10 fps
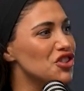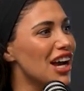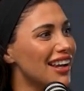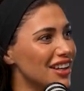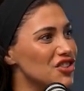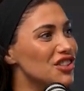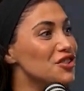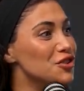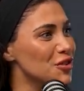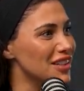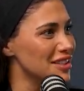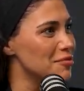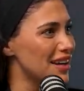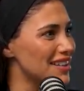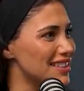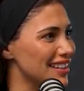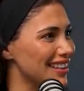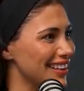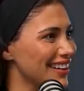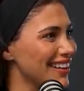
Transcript: challenge the students, basically.